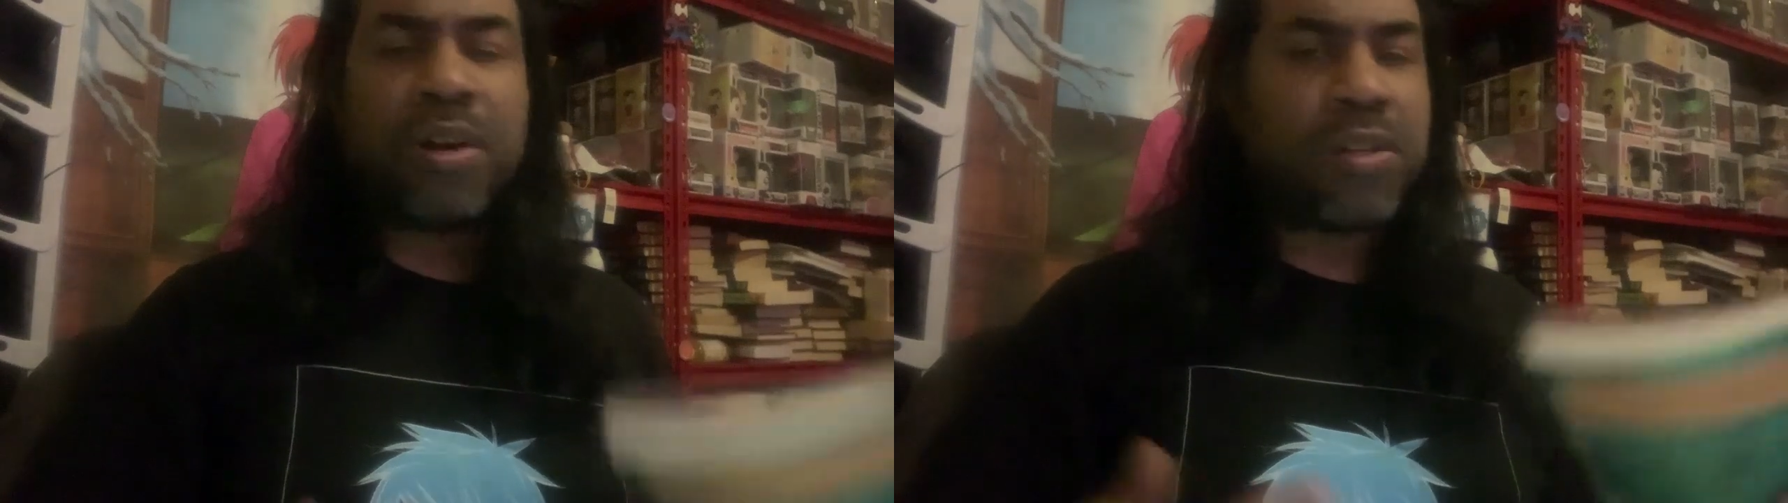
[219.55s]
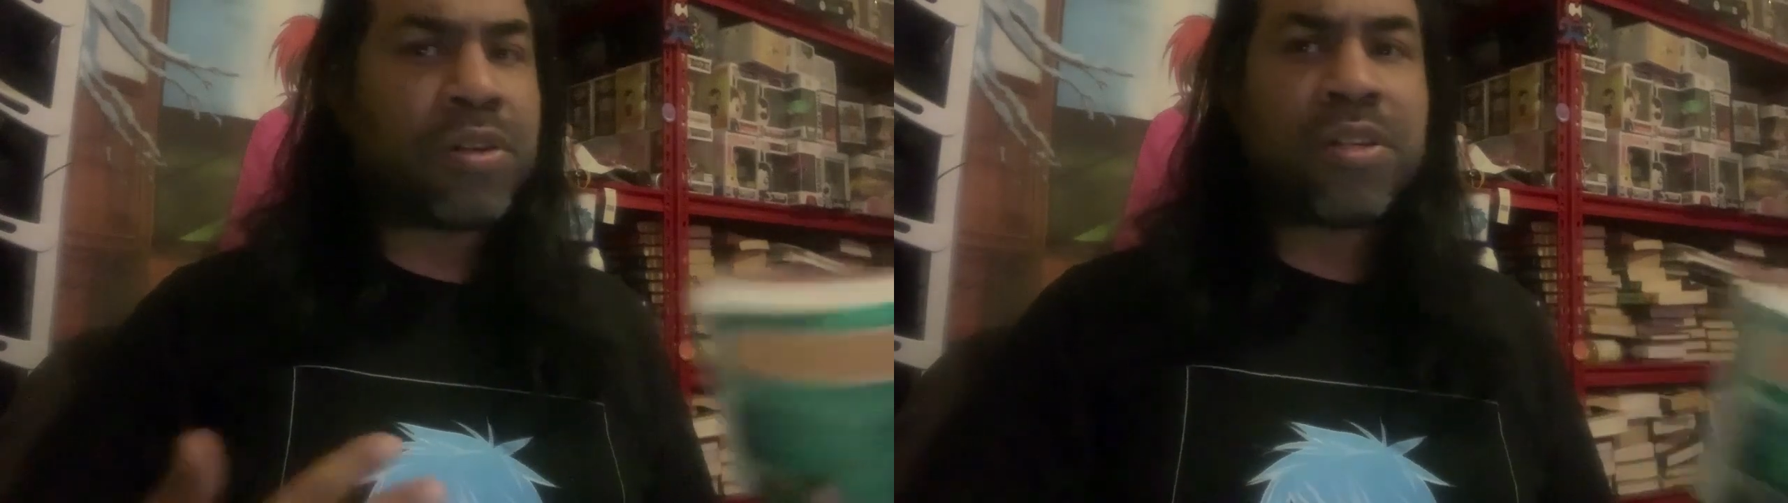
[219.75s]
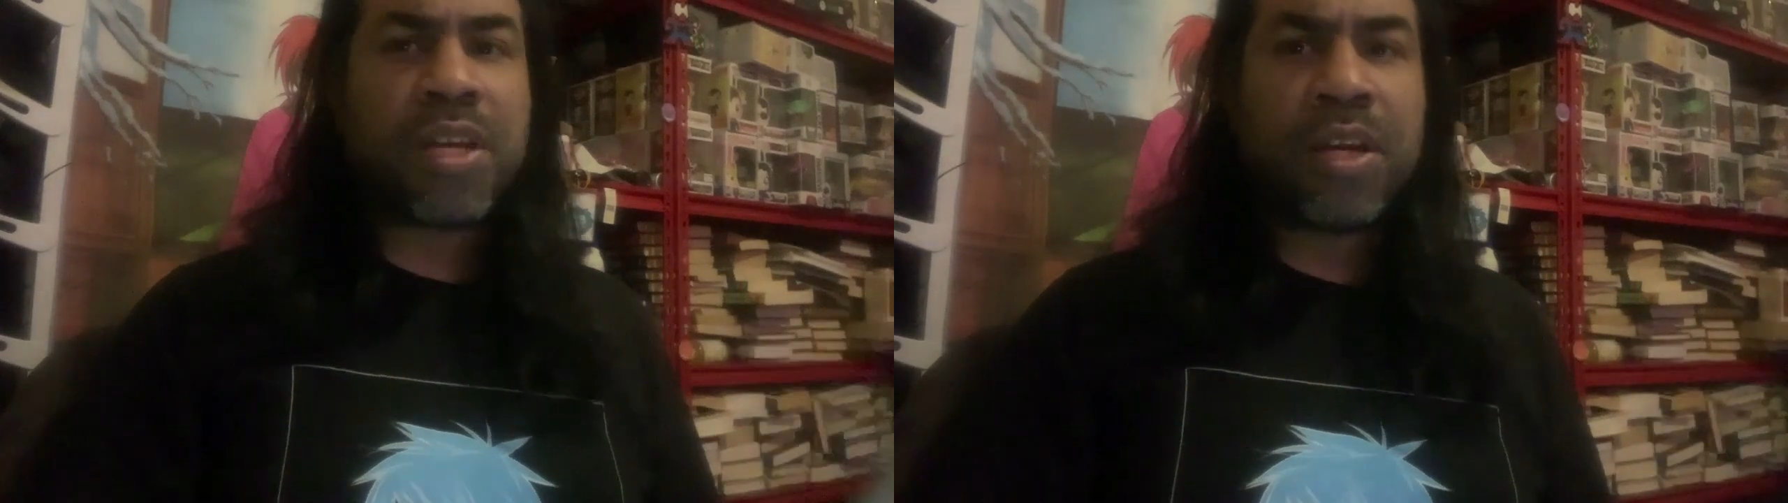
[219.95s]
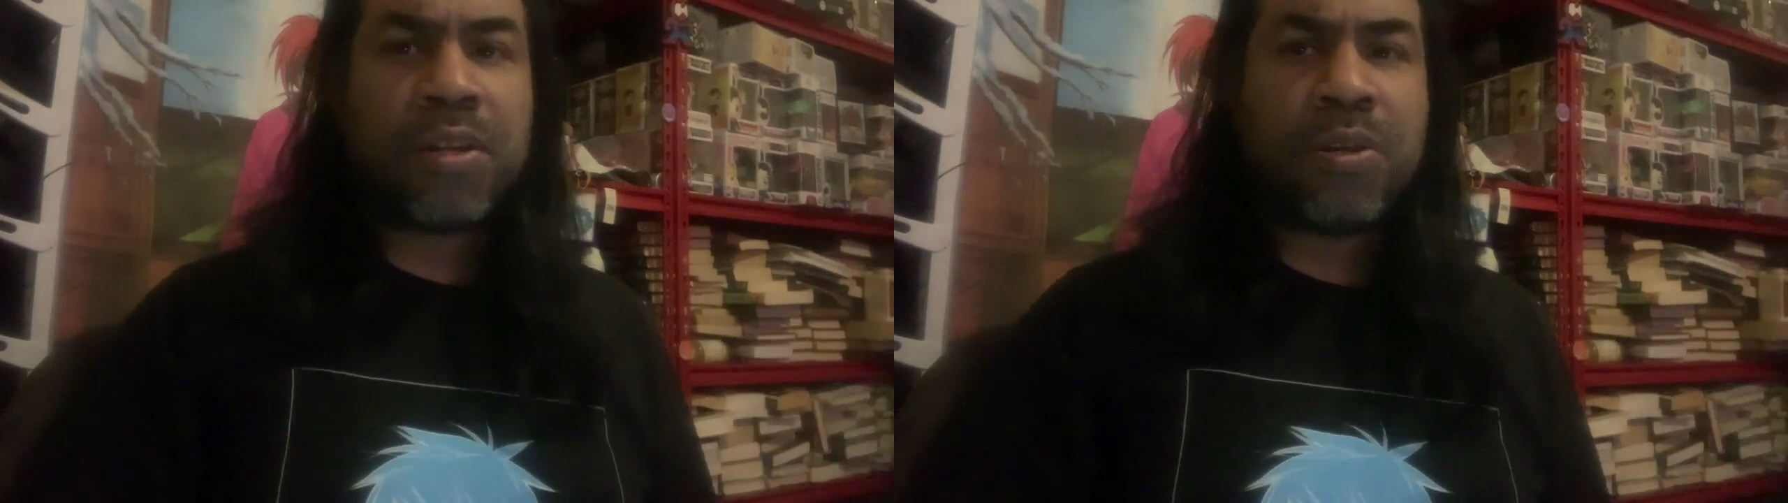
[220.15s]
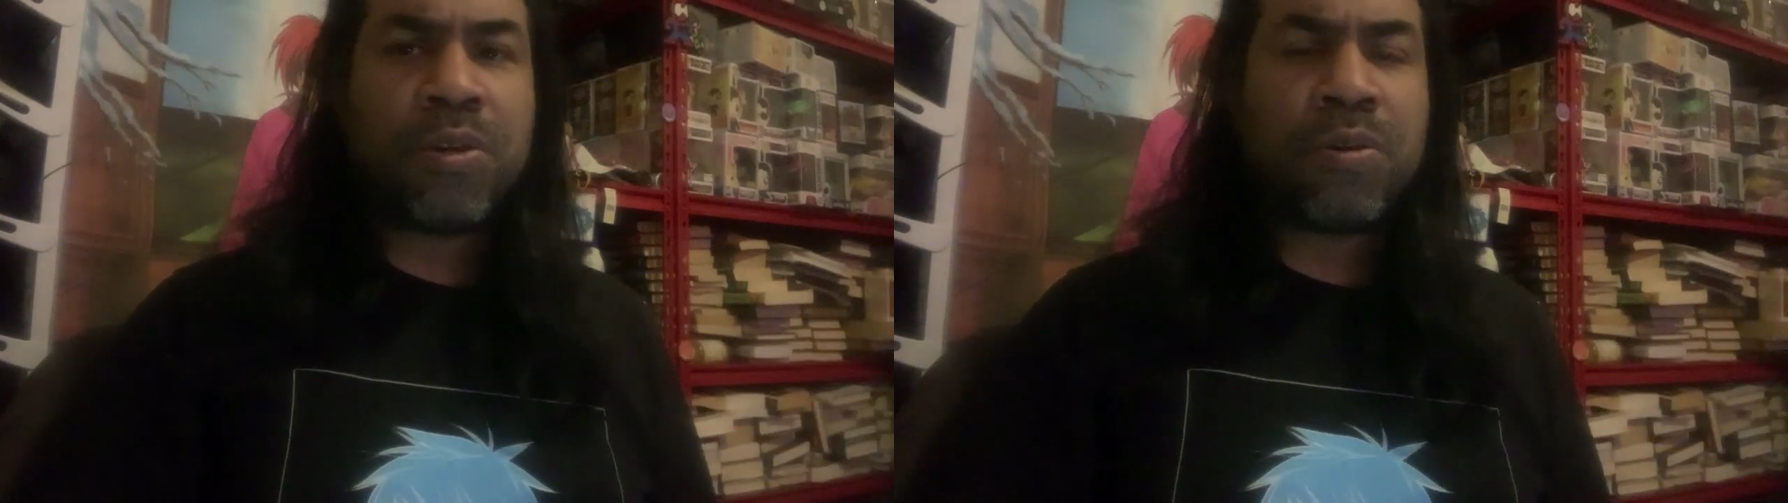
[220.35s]
or
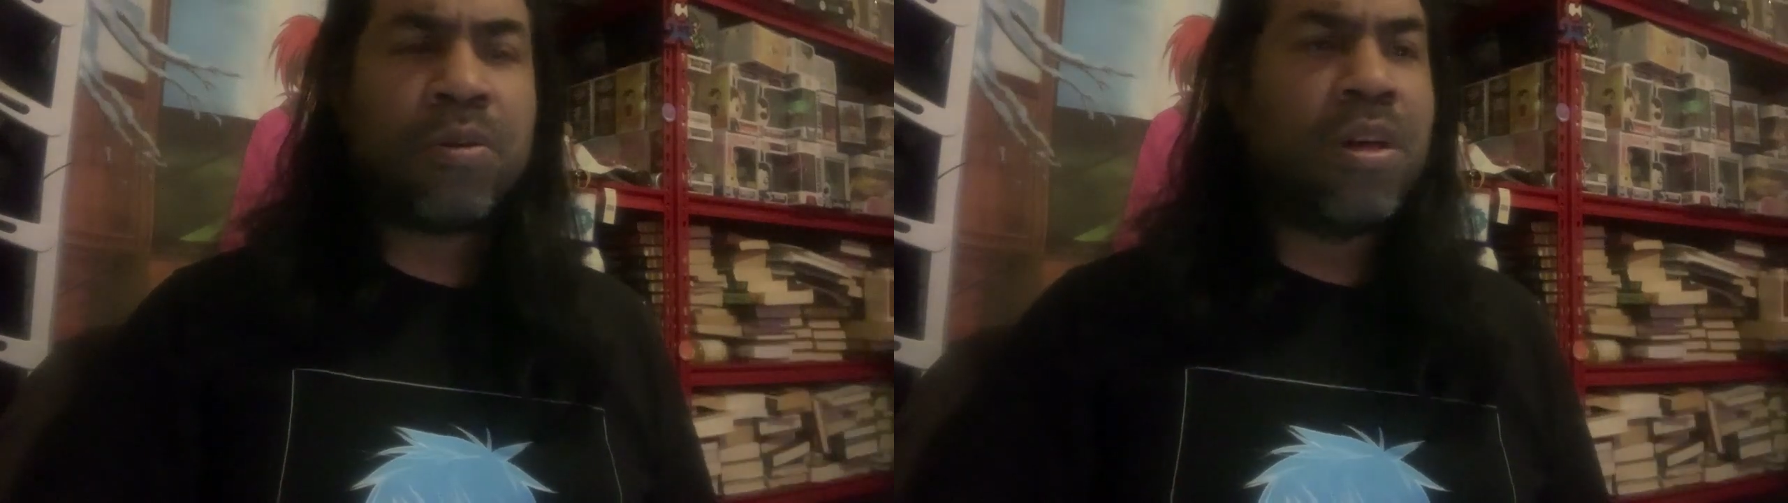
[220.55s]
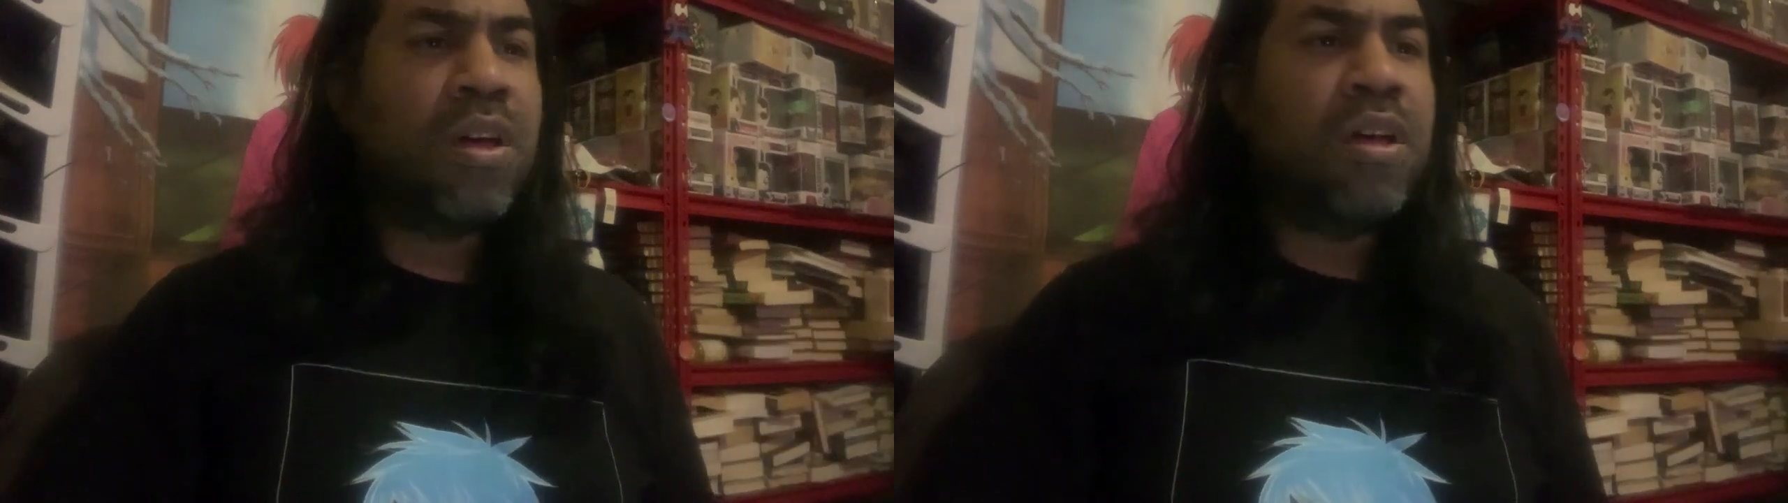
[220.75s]
entertain you,